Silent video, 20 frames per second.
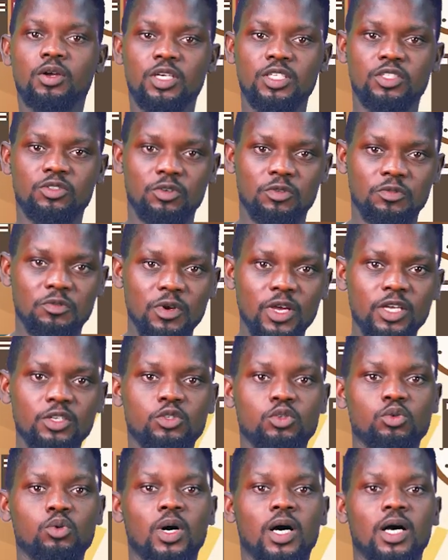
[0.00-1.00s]
it
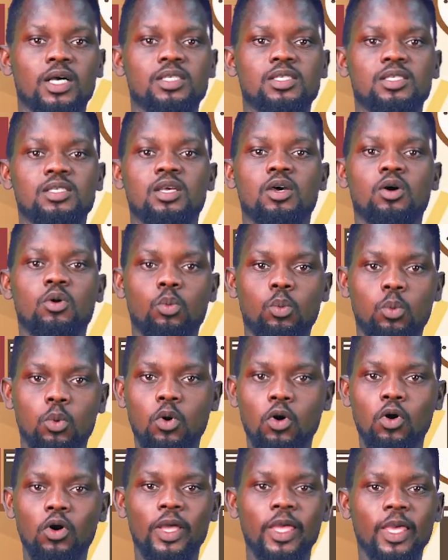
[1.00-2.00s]
refers to as
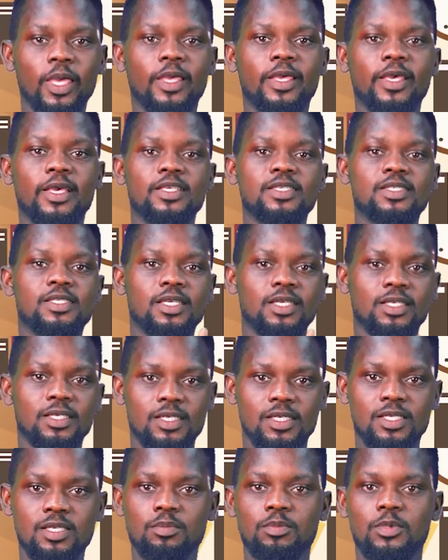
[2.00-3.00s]
war against
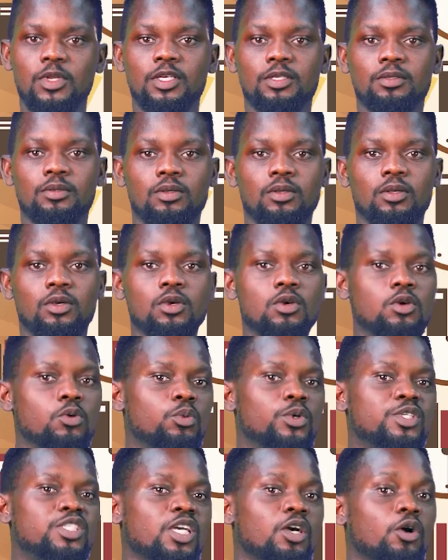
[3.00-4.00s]
indiscipline,
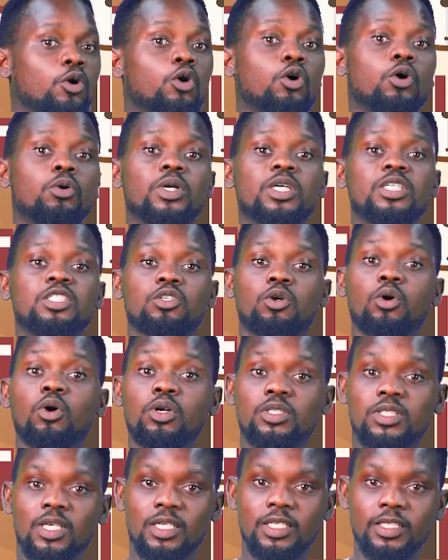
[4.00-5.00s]
which encouraged
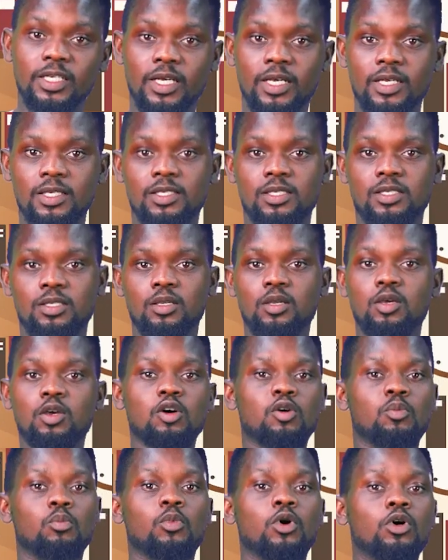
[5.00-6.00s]
orderliness,
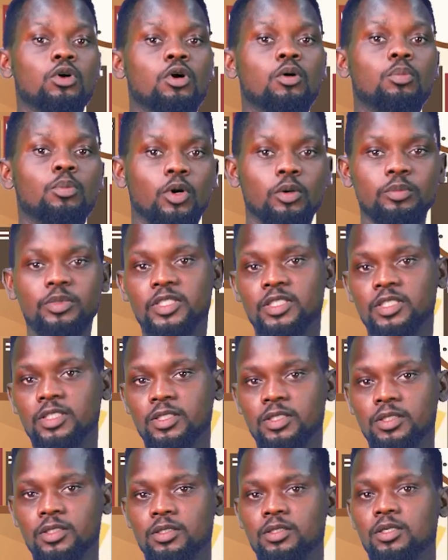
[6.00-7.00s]
moral probity,
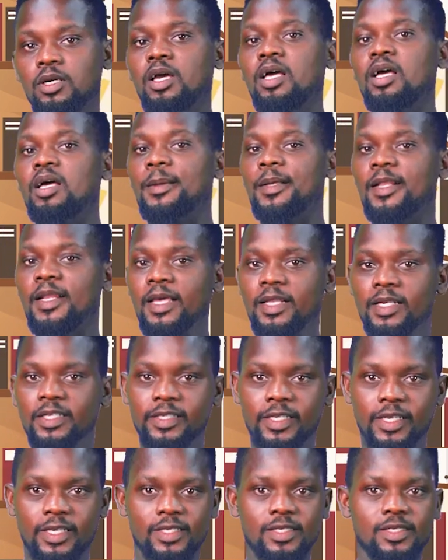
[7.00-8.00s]

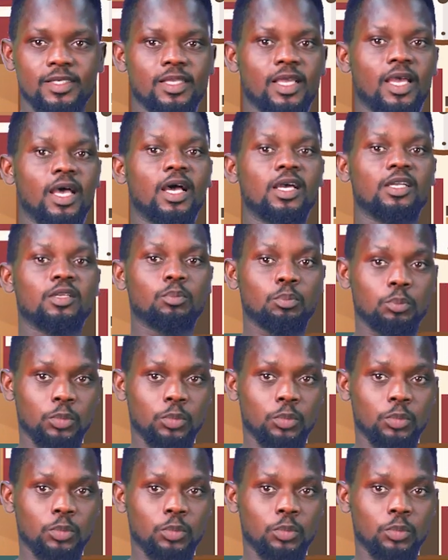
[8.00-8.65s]
cleanliness, and